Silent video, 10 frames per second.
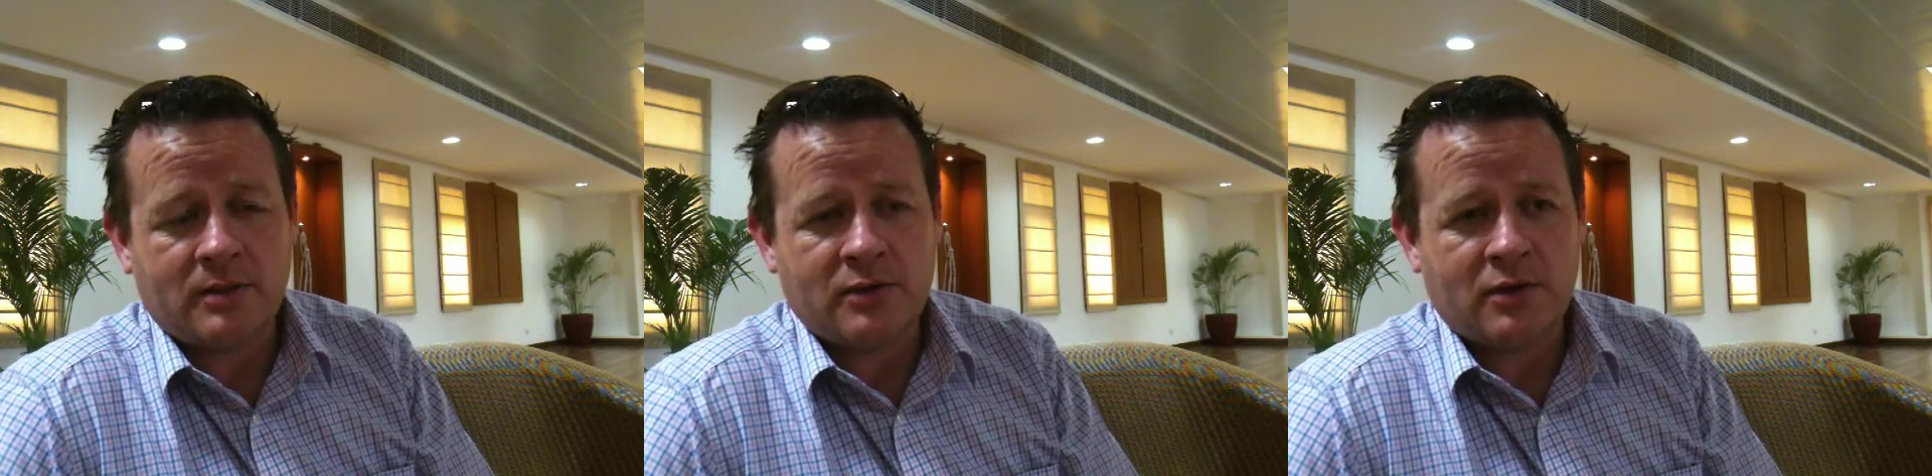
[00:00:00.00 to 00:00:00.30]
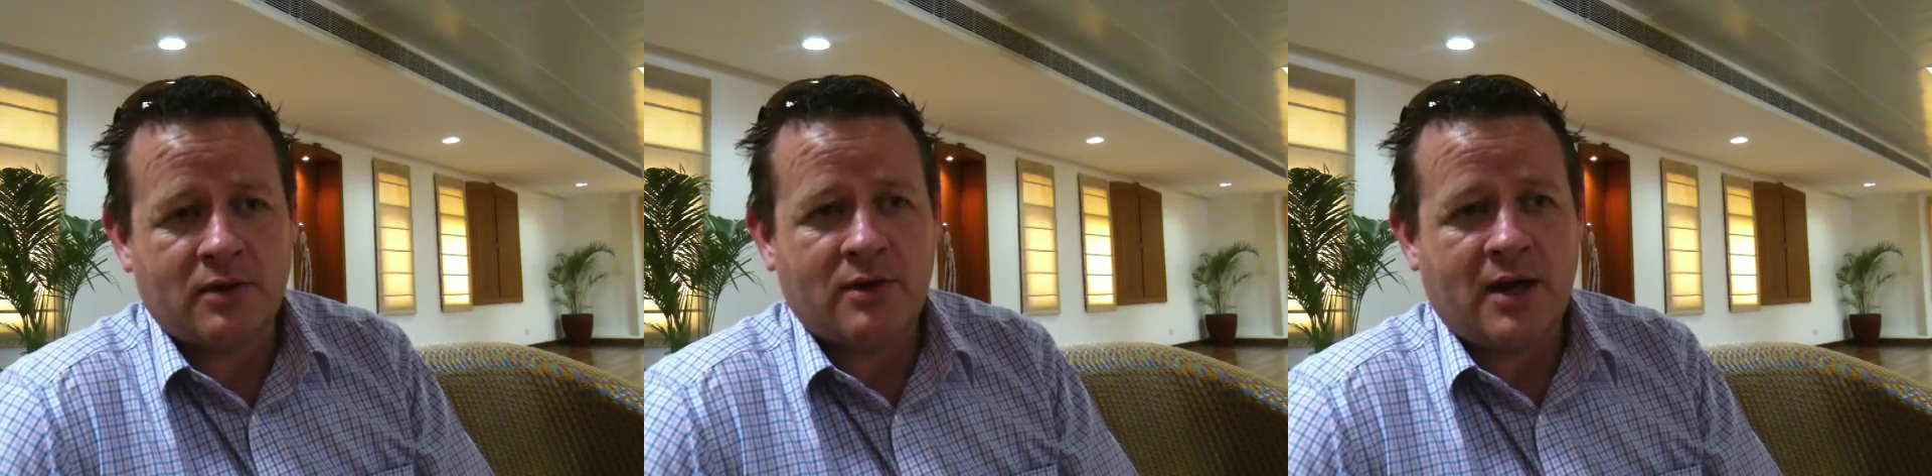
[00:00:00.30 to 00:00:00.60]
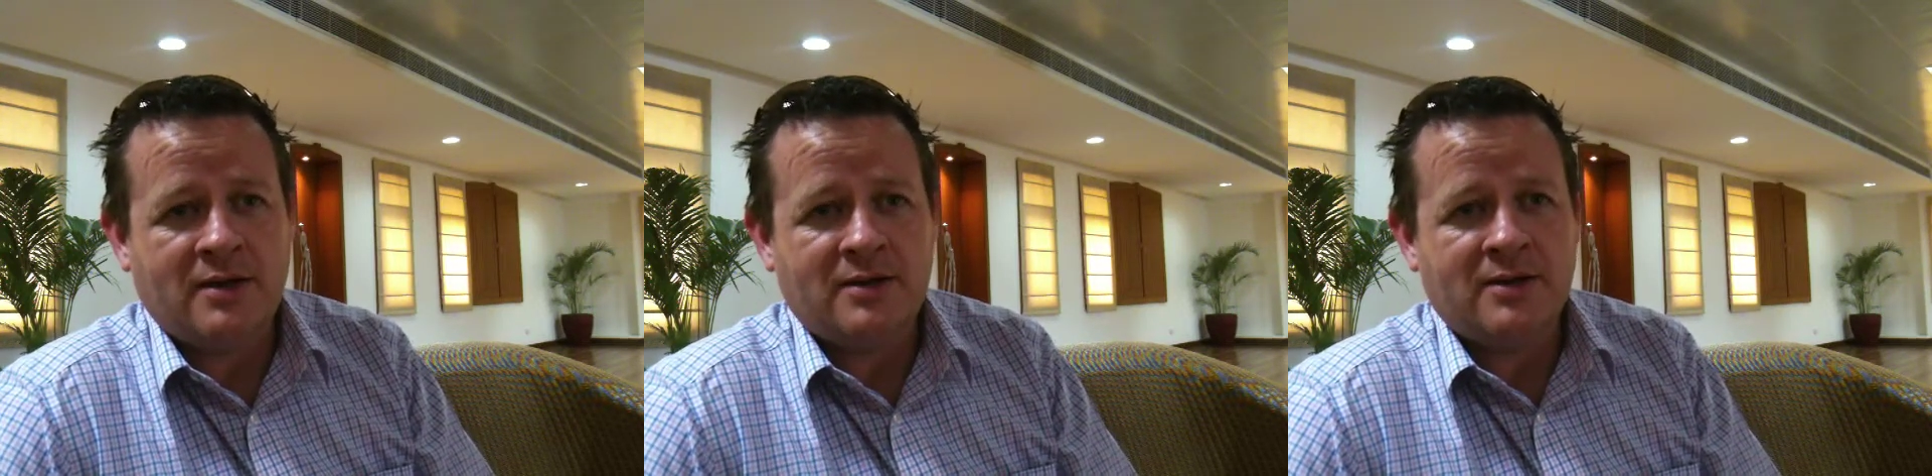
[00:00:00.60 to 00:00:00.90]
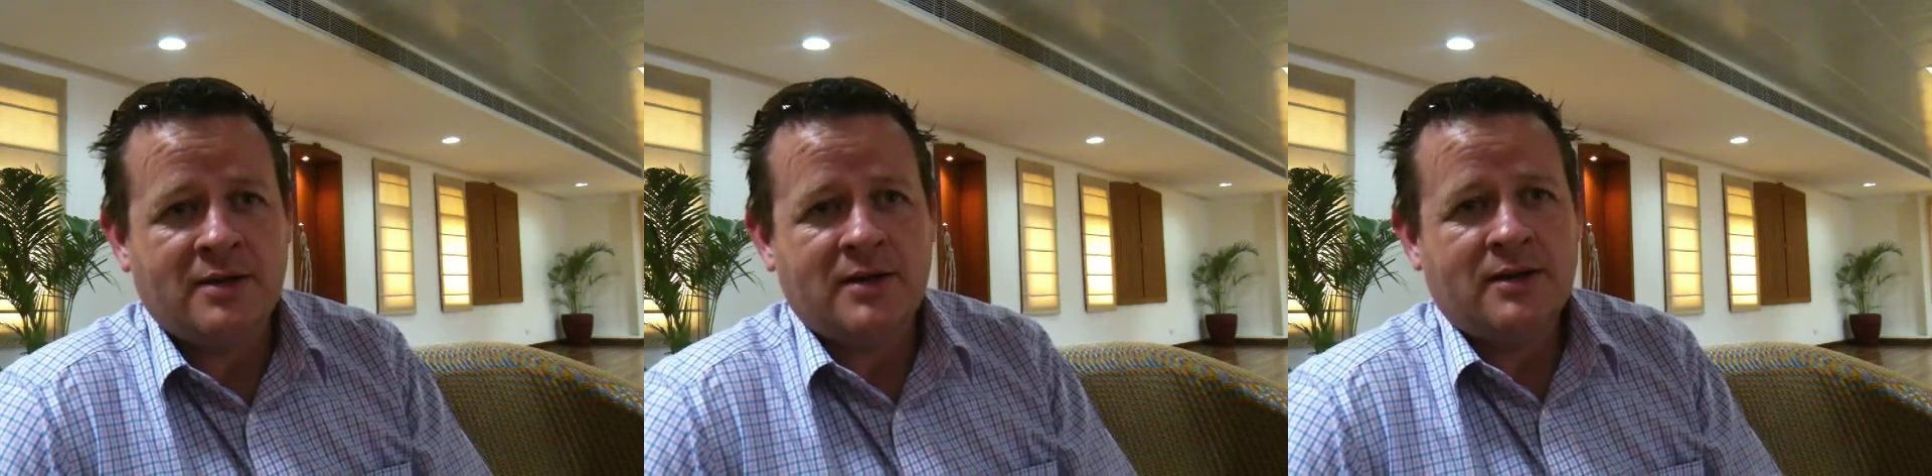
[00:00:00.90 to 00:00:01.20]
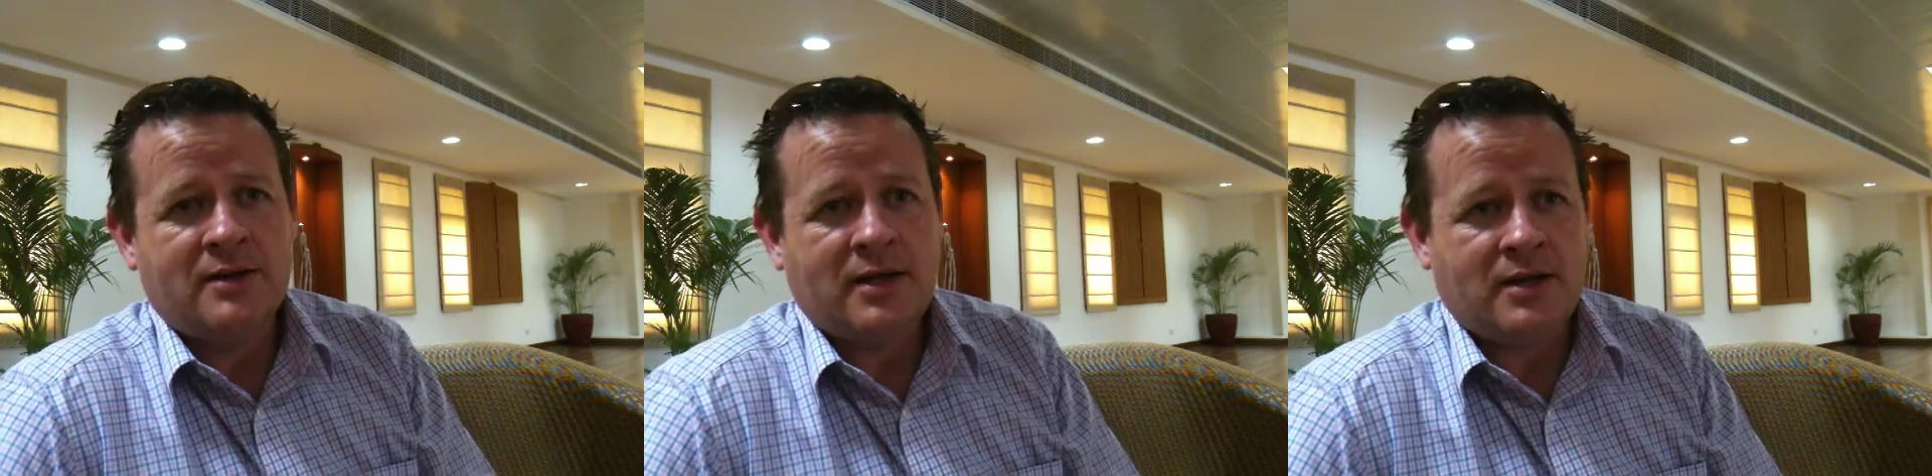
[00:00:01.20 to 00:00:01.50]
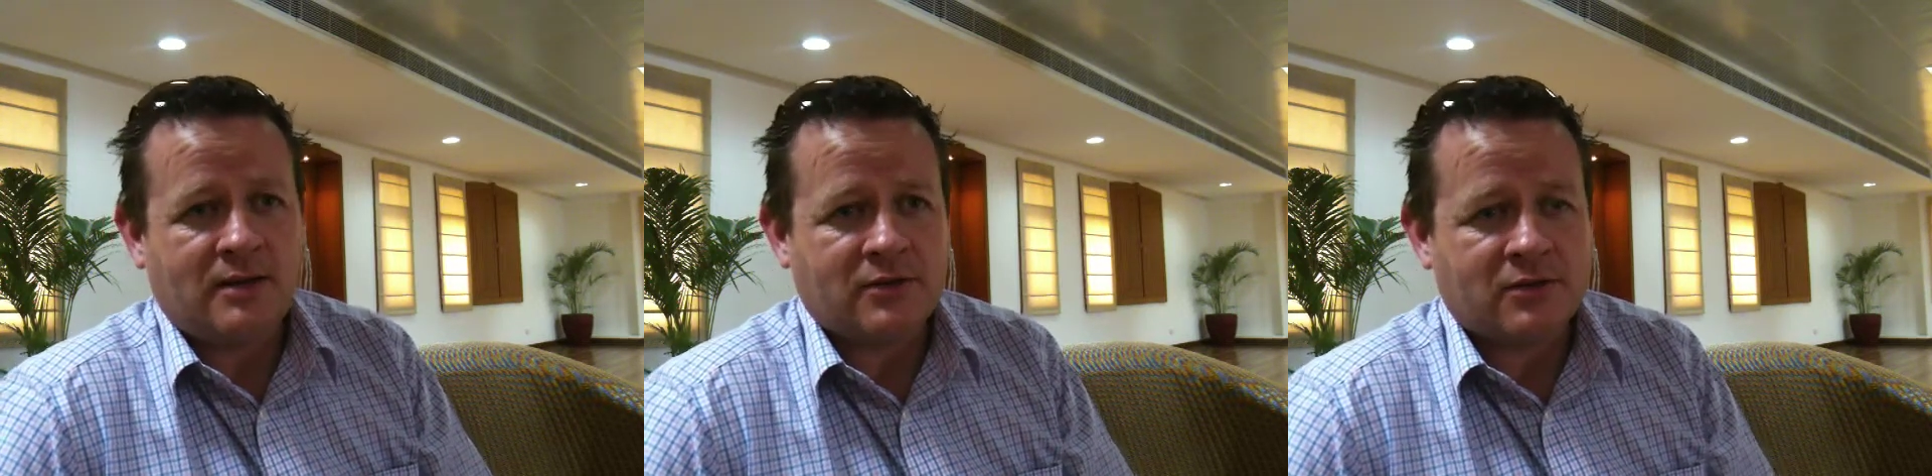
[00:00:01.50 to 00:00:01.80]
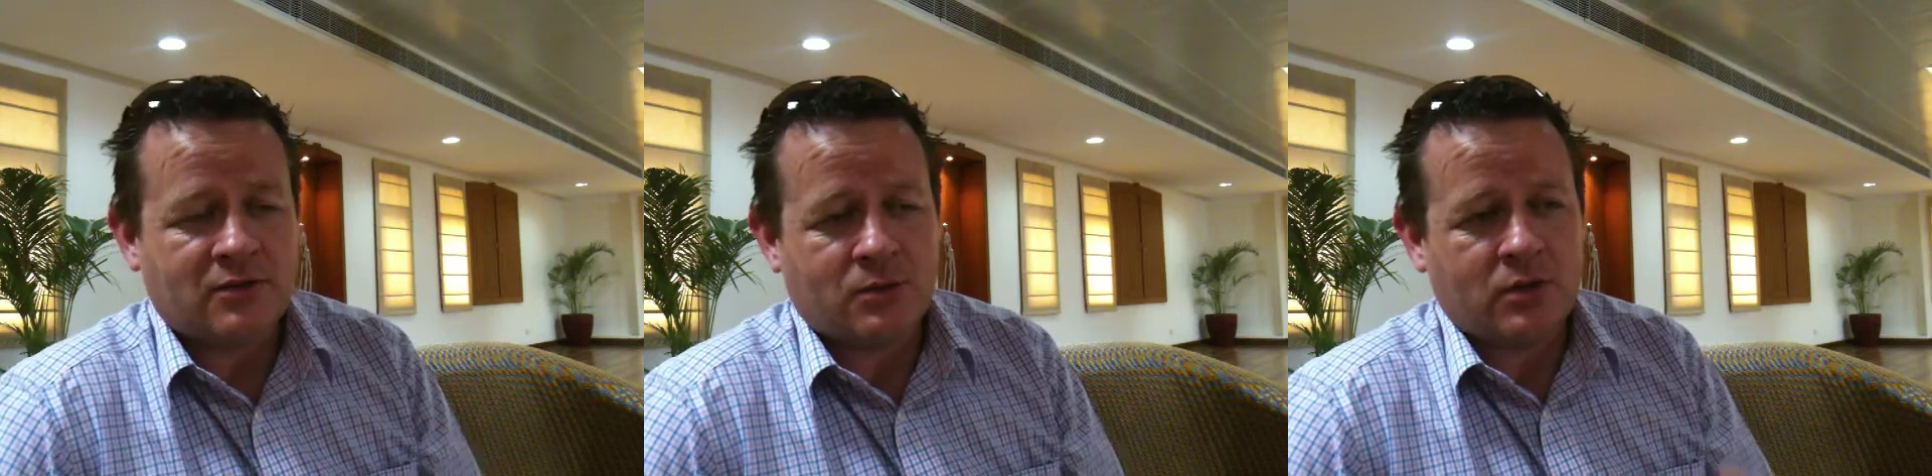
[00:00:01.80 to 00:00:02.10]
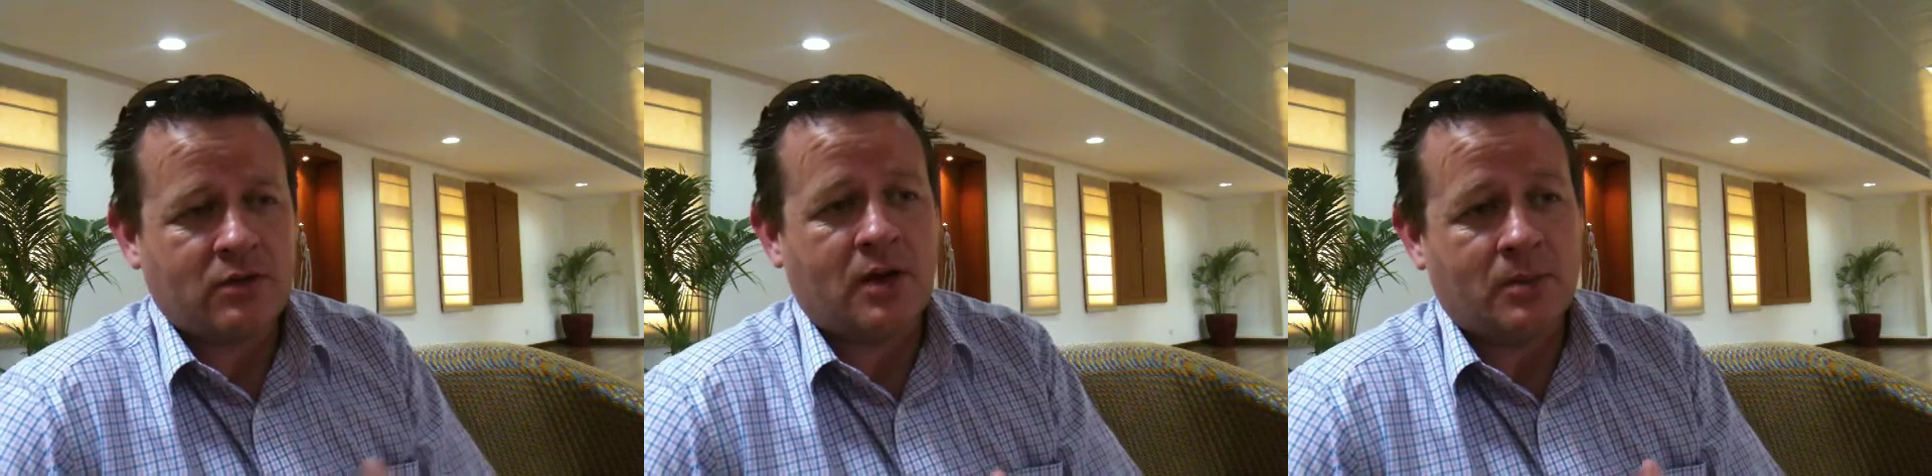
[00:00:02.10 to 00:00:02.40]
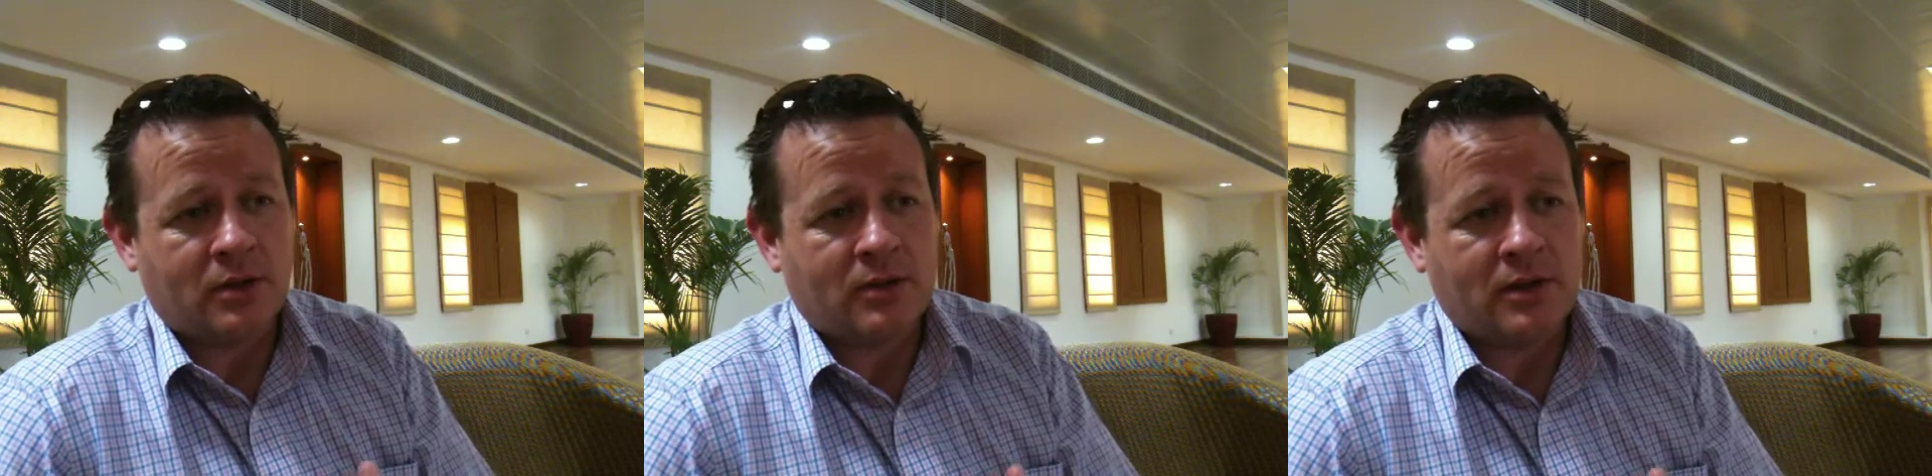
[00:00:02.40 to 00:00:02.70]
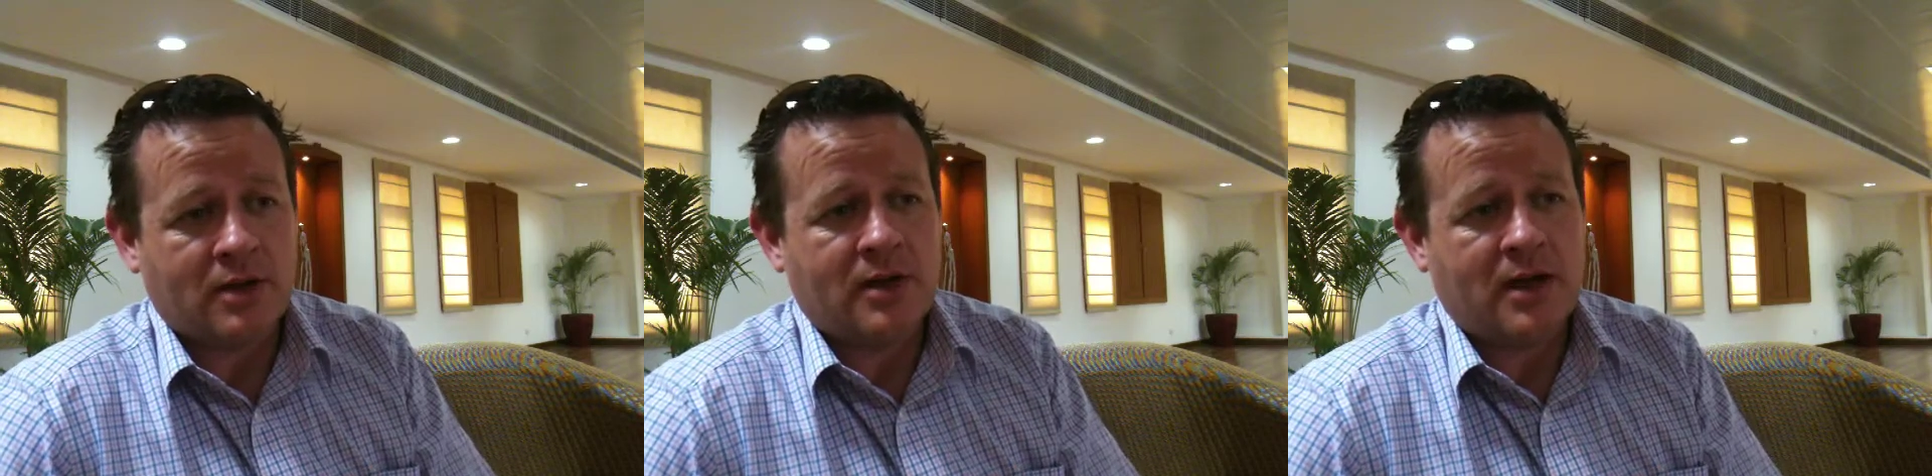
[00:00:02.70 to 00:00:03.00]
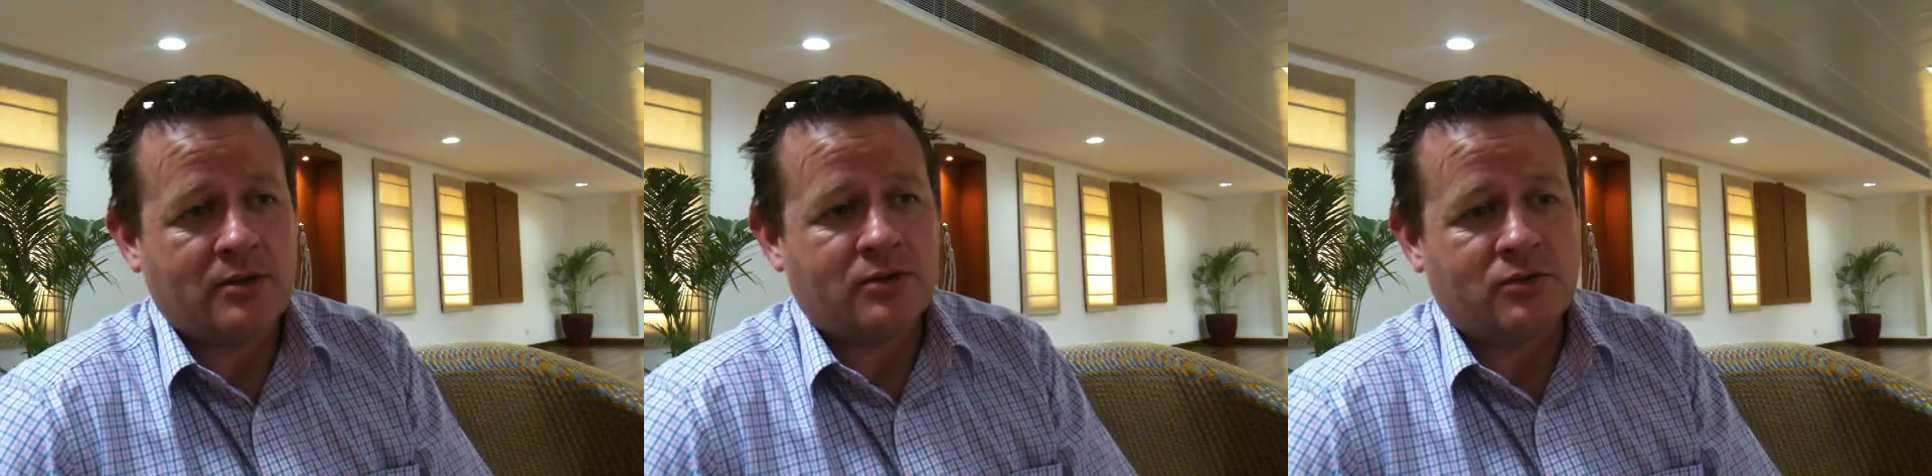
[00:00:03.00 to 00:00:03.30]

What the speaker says: So any youngsters that want to come along and learn how